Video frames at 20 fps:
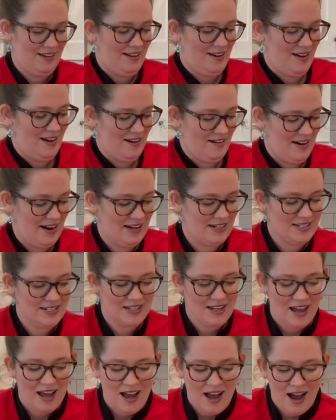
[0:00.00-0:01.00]
All right,
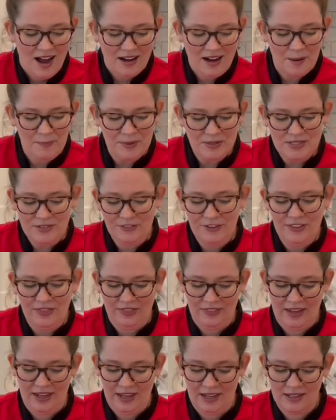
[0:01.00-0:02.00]
a couple different
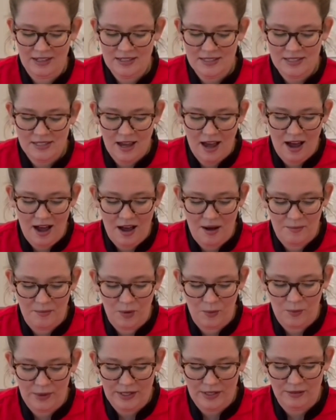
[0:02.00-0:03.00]
things
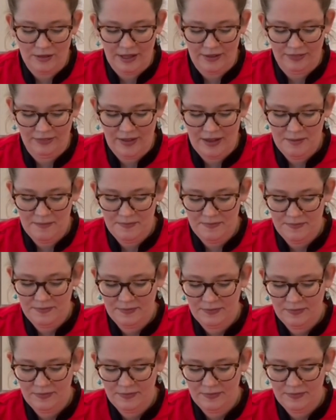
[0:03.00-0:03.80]
when you get them.